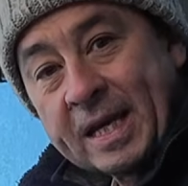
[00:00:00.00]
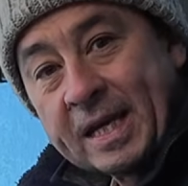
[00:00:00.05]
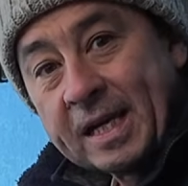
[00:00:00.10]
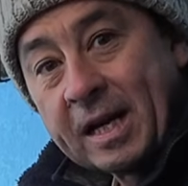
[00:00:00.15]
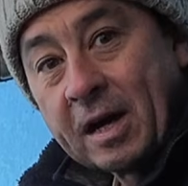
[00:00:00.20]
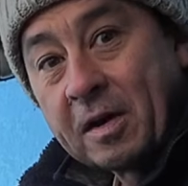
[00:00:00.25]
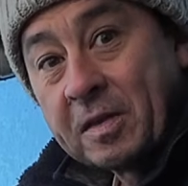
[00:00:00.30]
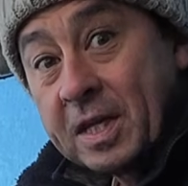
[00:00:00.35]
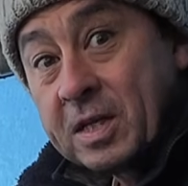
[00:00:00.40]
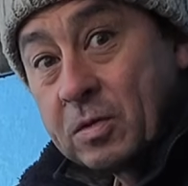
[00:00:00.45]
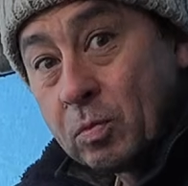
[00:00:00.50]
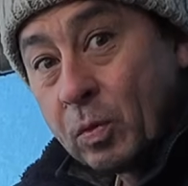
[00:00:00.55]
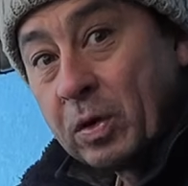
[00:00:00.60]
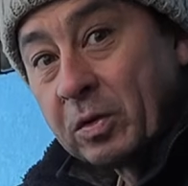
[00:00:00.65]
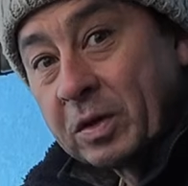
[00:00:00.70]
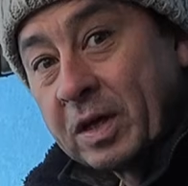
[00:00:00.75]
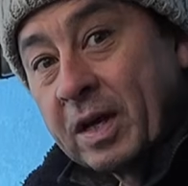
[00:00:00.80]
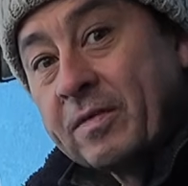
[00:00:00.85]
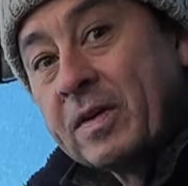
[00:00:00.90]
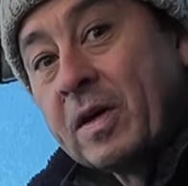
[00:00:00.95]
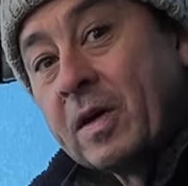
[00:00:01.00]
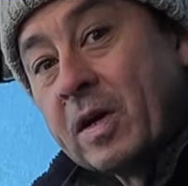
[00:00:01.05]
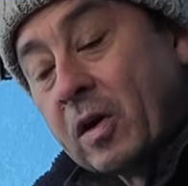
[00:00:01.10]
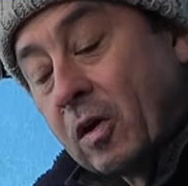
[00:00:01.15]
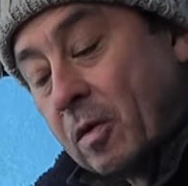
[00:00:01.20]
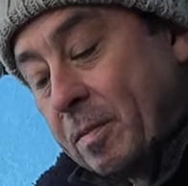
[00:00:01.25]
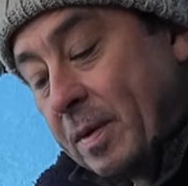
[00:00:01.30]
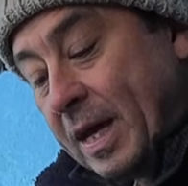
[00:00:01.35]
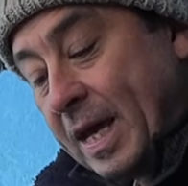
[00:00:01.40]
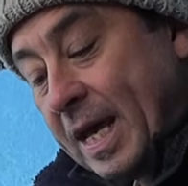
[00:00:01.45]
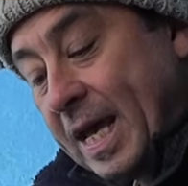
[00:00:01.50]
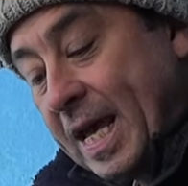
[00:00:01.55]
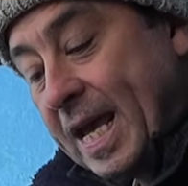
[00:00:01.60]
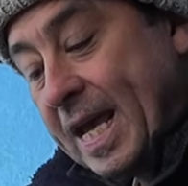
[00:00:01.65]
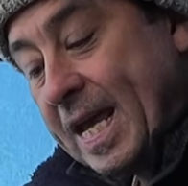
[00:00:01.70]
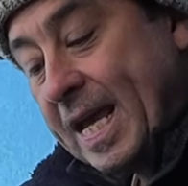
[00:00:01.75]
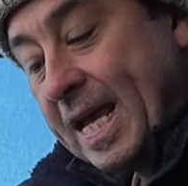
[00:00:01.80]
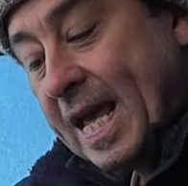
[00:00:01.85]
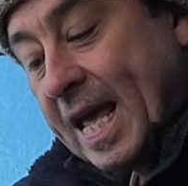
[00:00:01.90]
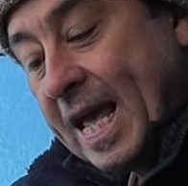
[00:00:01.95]
You know, this will give you a little bit of
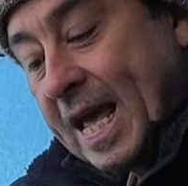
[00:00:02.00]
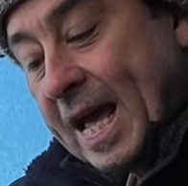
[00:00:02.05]
heat.